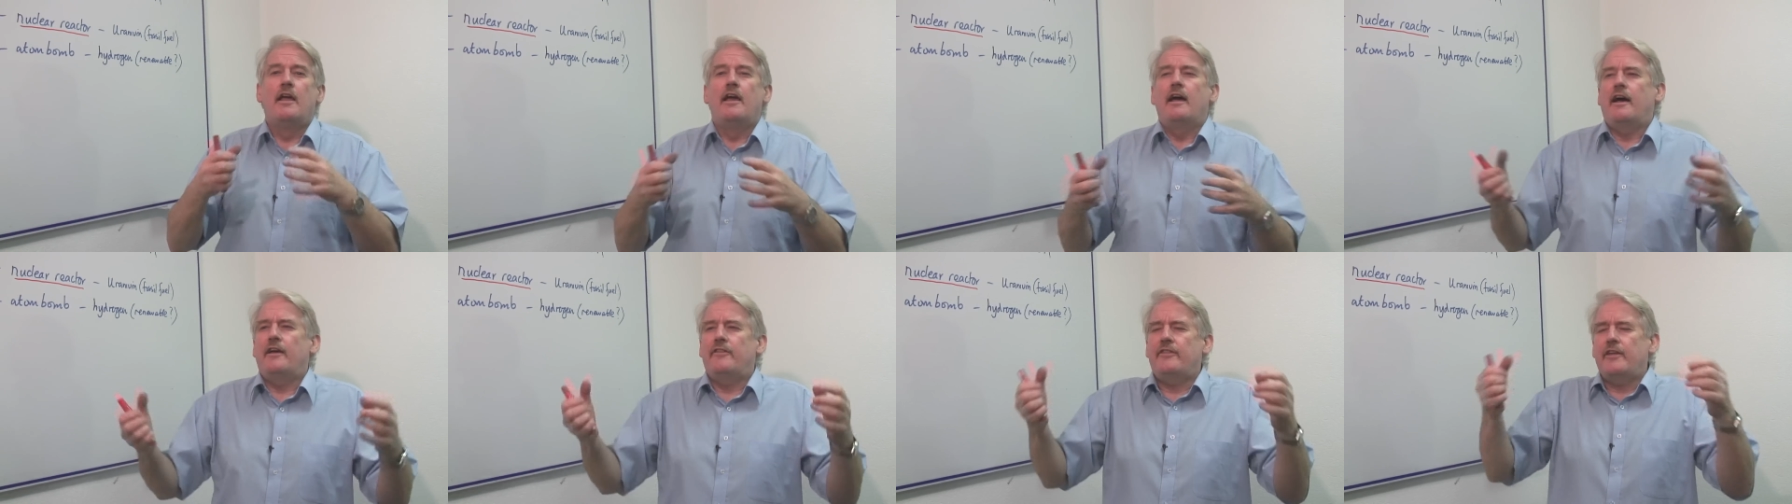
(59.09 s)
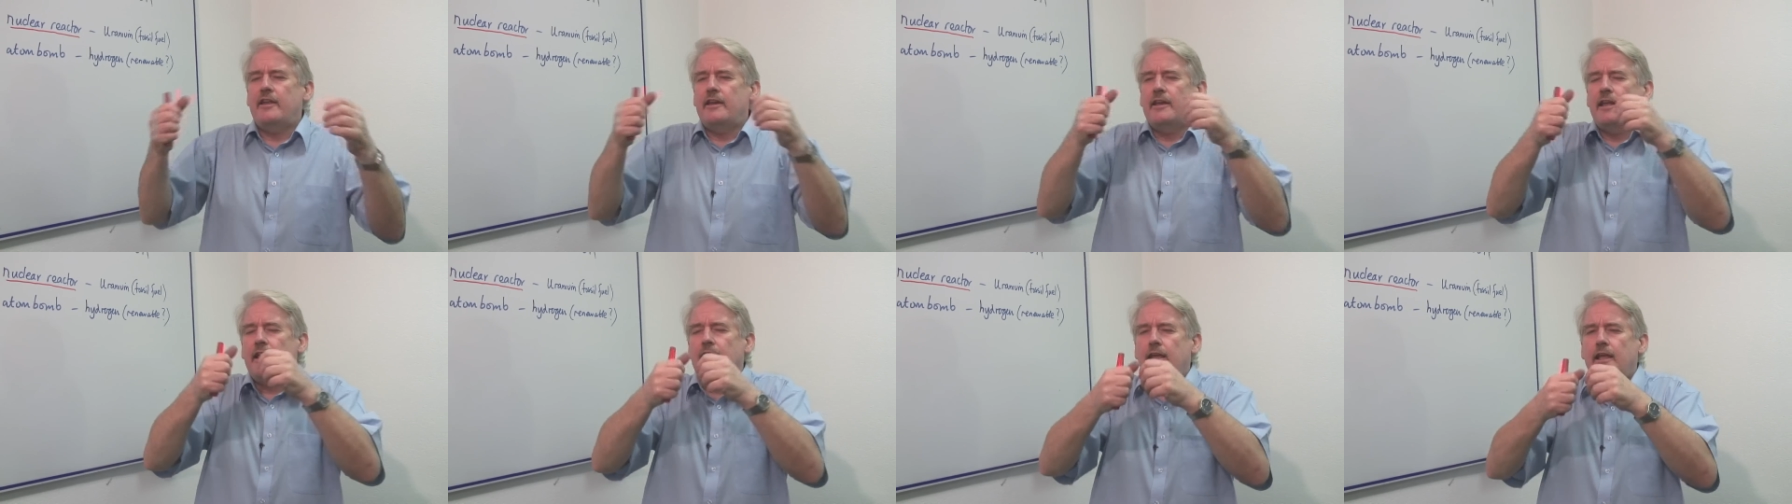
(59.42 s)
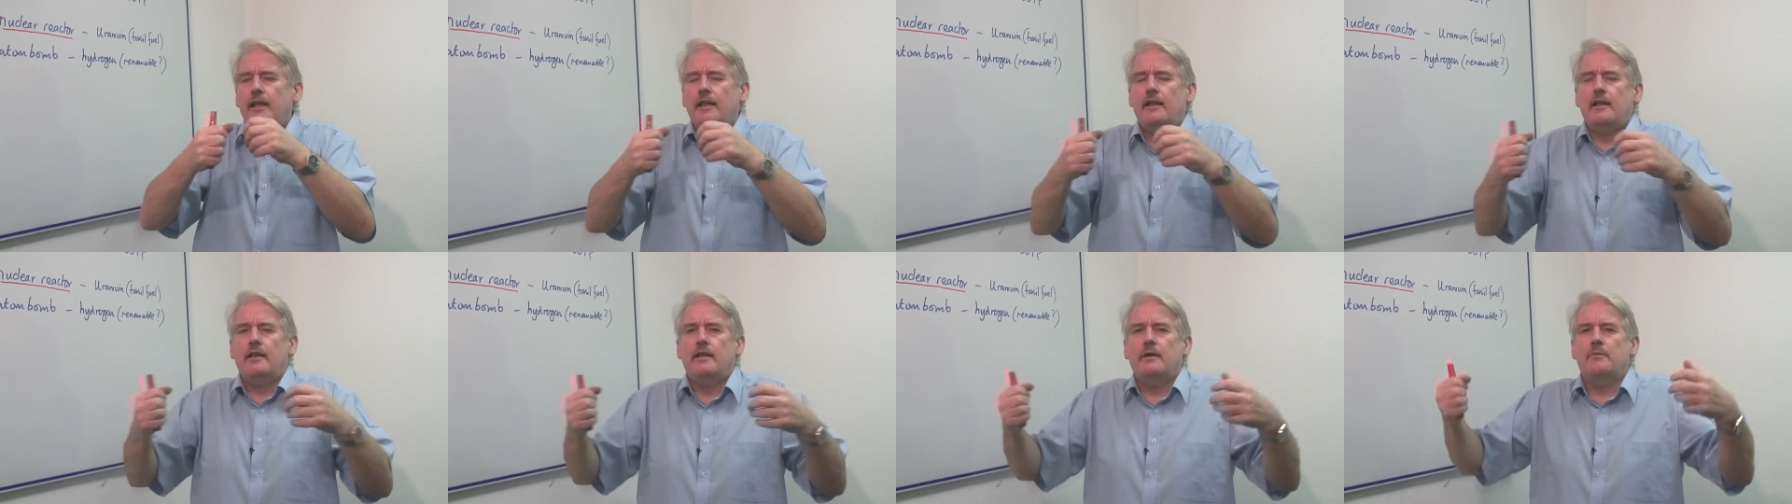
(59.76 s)
and then
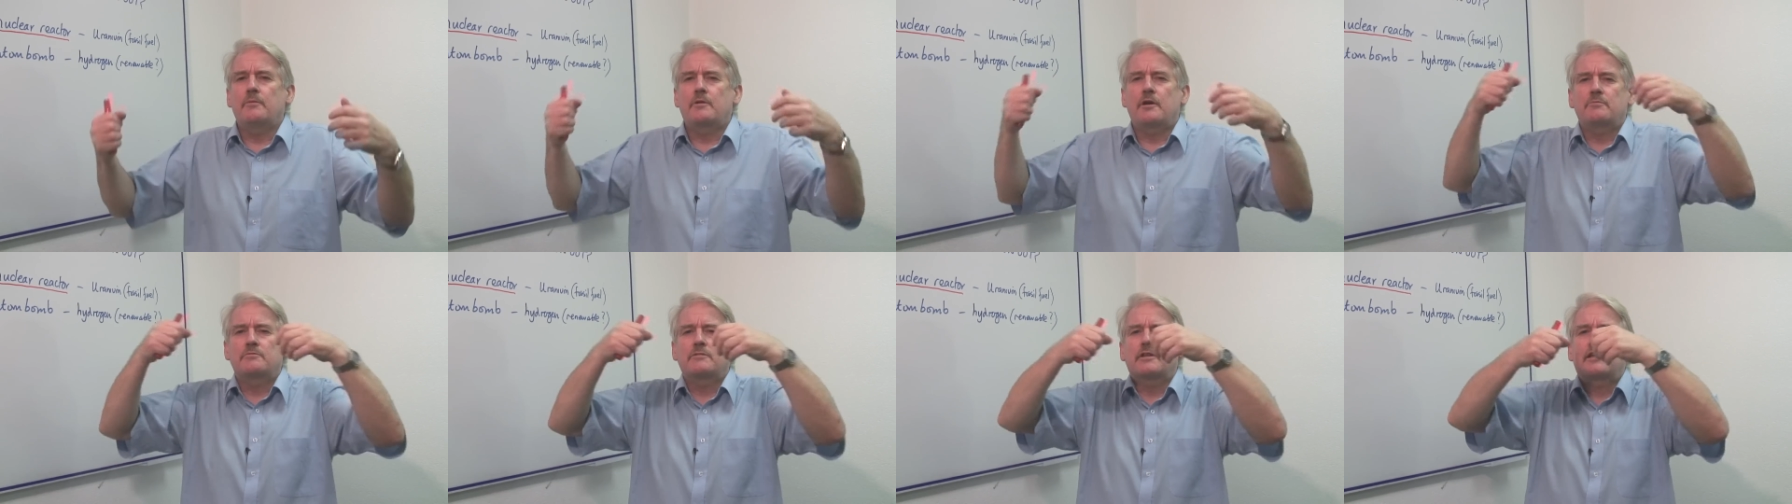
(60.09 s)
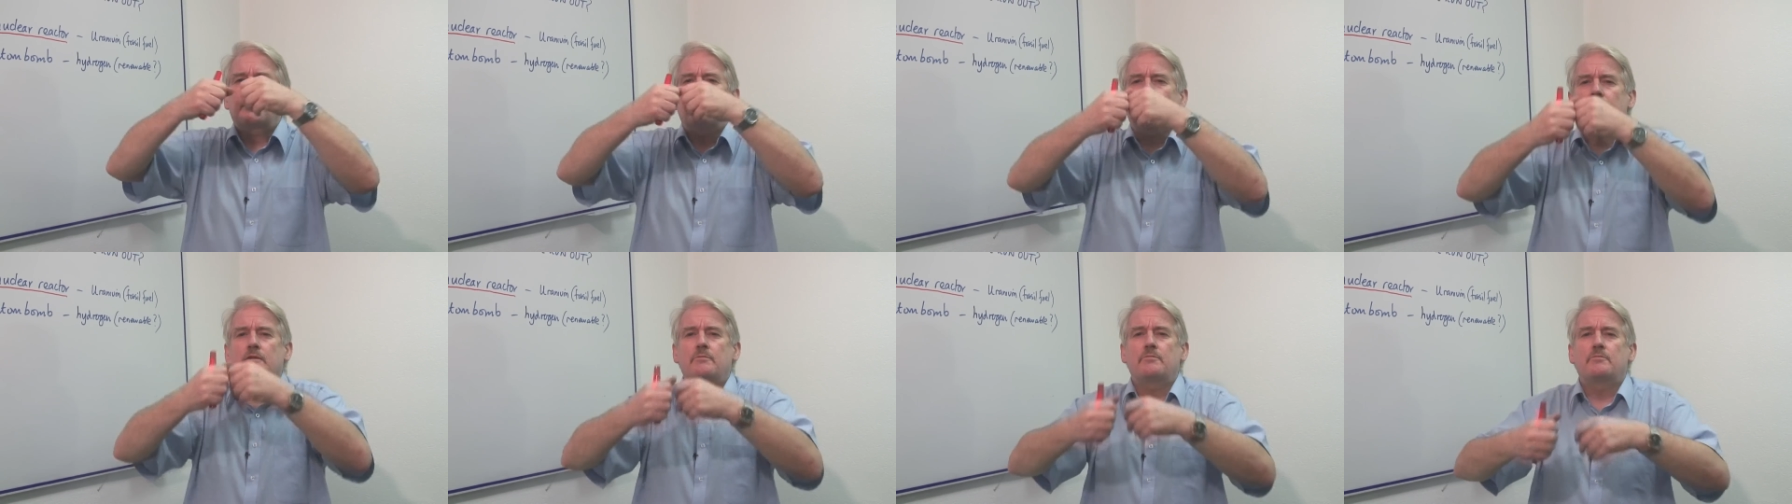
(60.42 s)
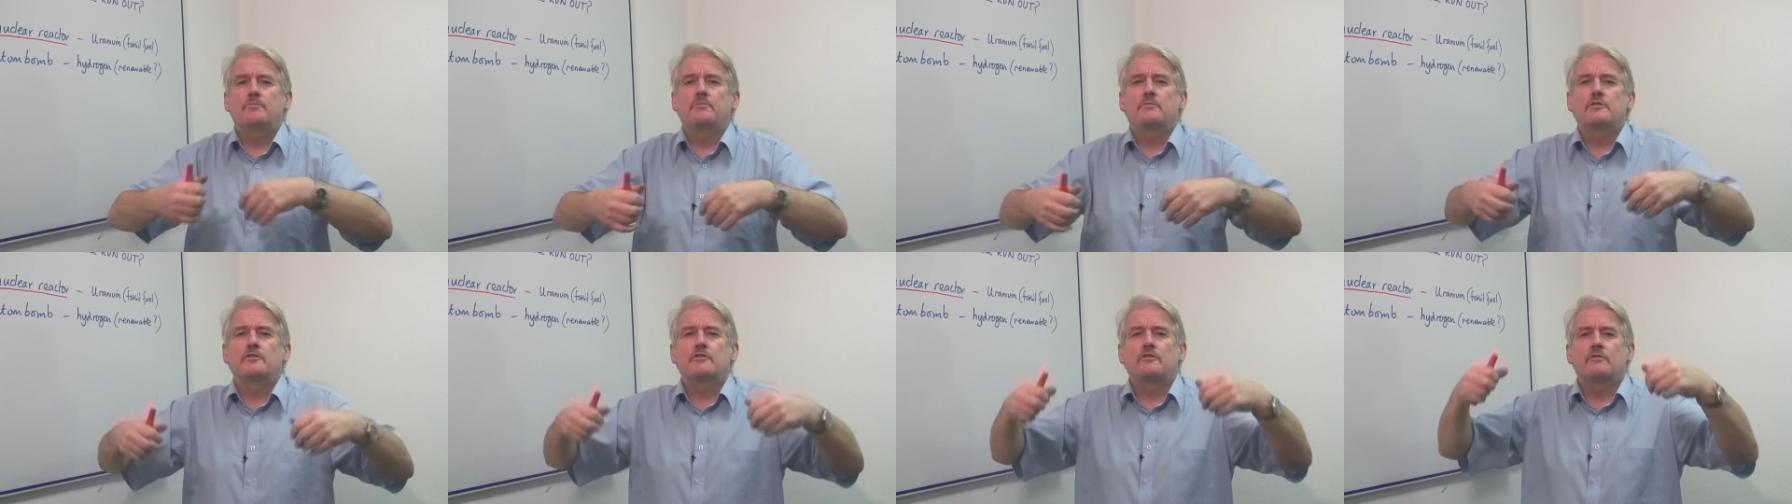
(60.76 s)
helium come together
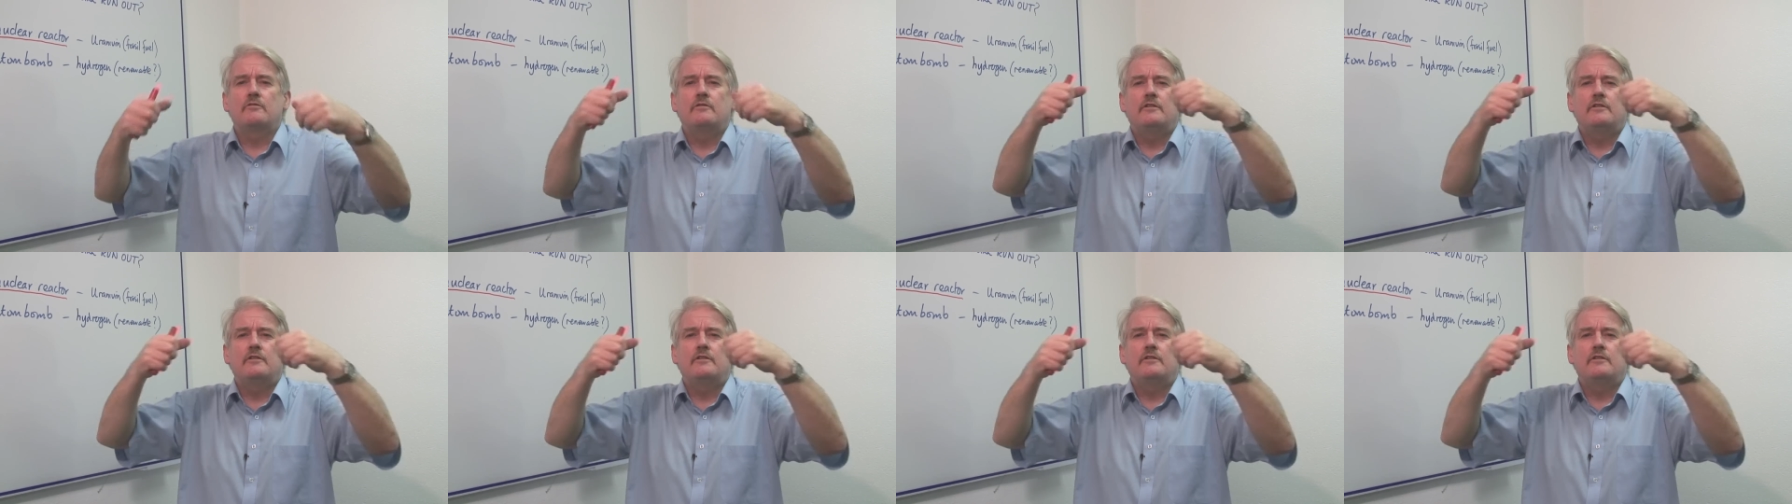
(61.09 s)
to